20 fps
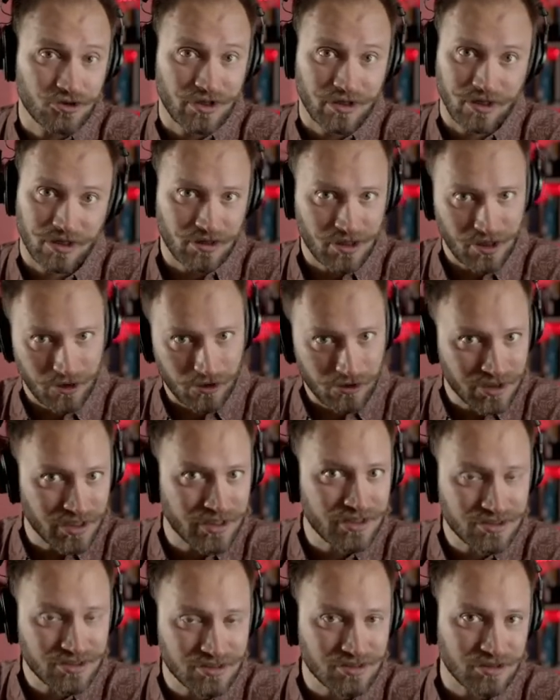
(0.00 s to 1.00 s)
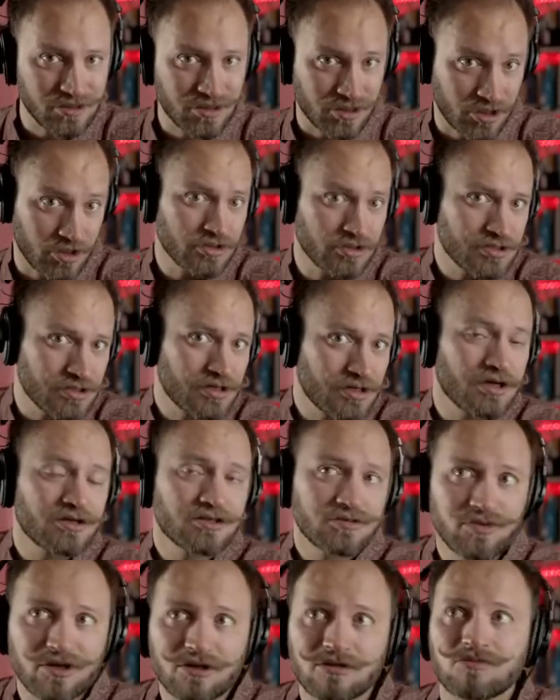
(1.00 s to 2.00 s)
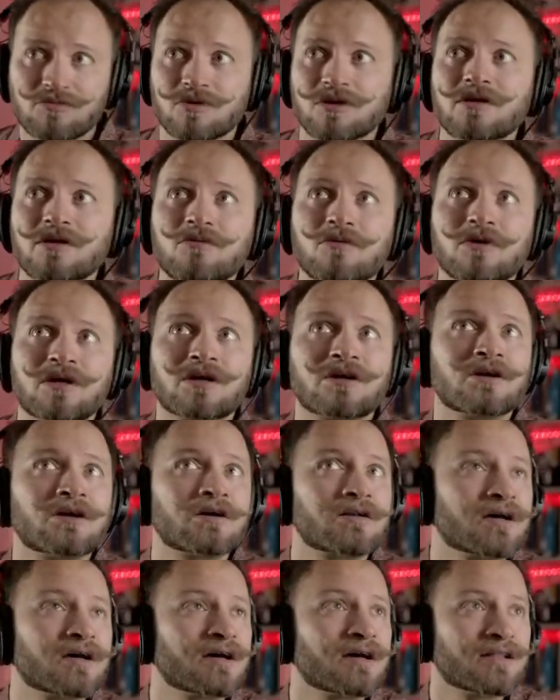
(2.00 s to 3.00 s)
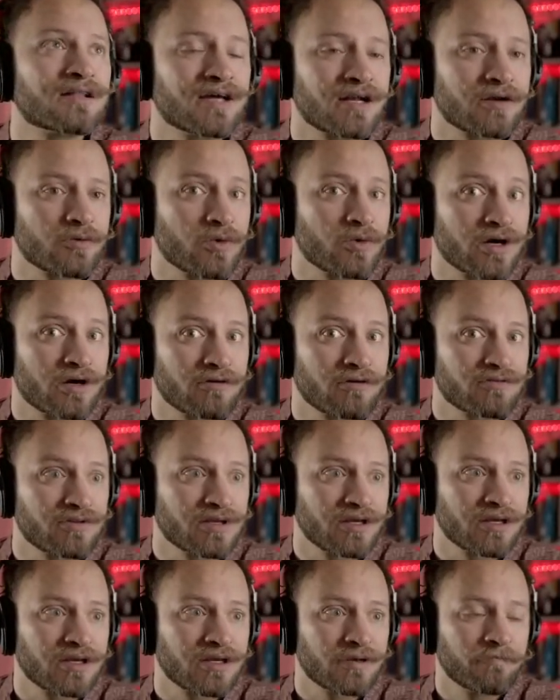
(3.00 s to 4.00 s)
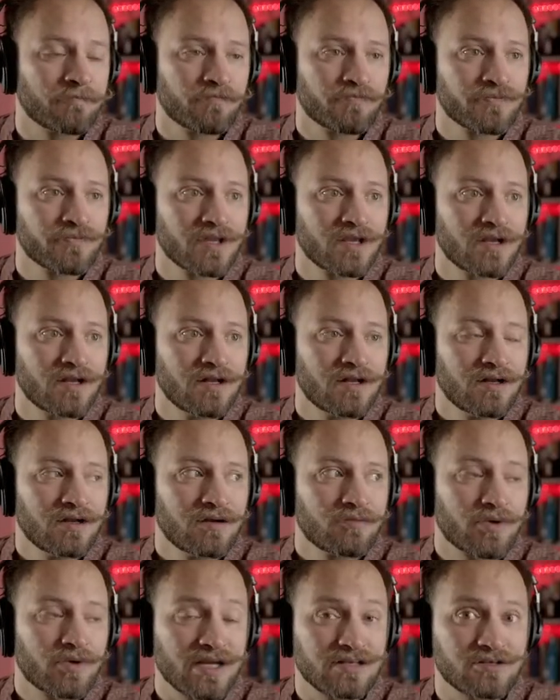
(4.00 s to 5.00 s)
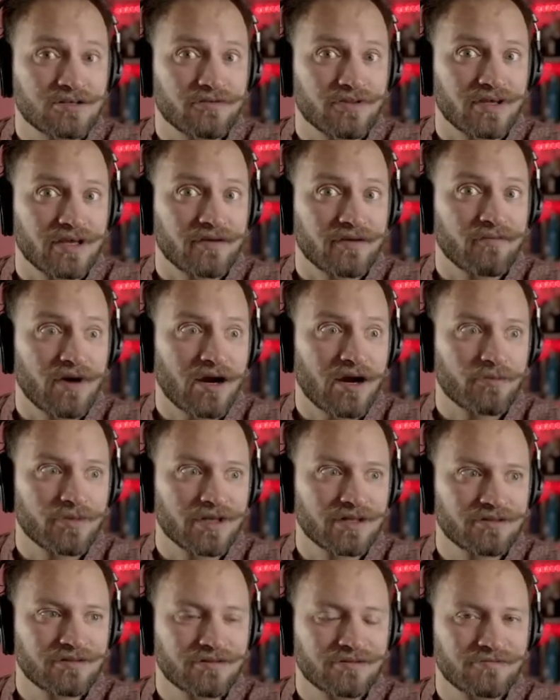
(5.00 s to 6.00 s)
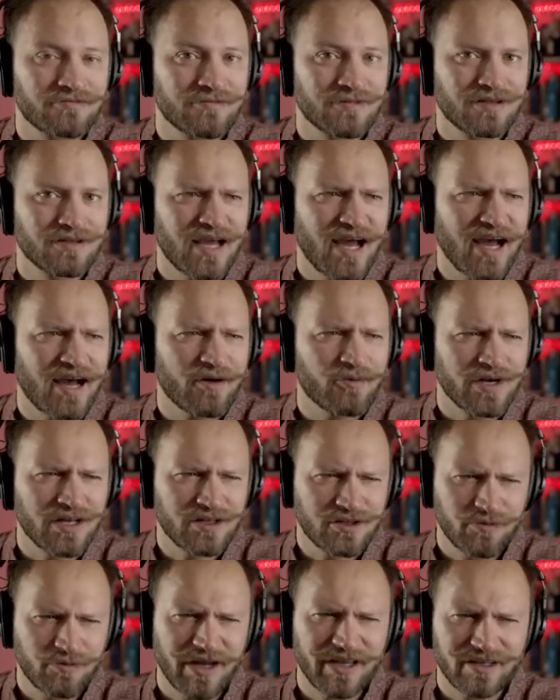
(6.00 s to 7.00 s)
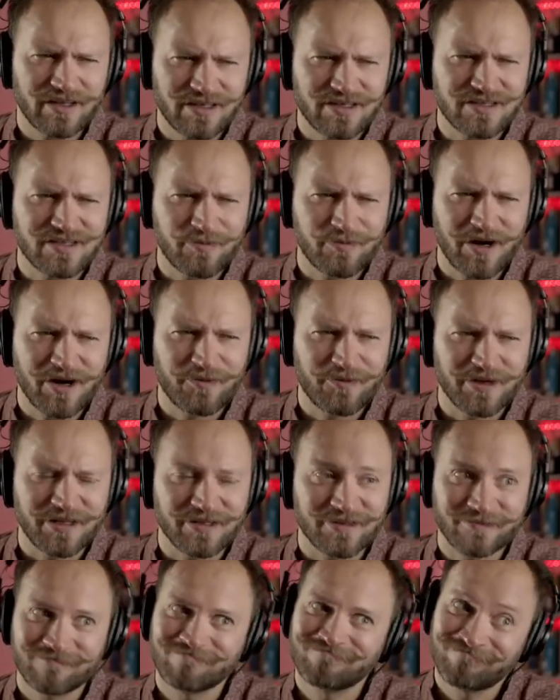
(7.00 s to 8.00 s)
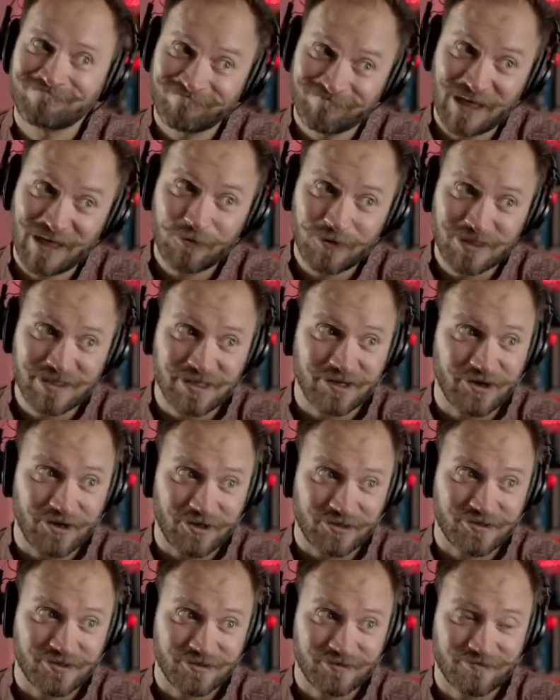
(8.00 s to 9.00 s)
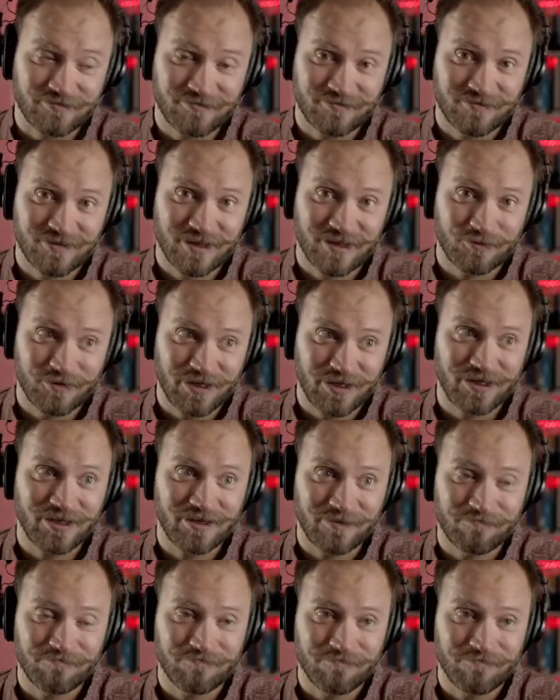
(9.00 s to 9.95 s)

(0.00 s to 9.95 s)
And in the old days, it costed us, but we were not that aware of the price of the environment. Yeah, we need to buy a test environment. That was a cost that we.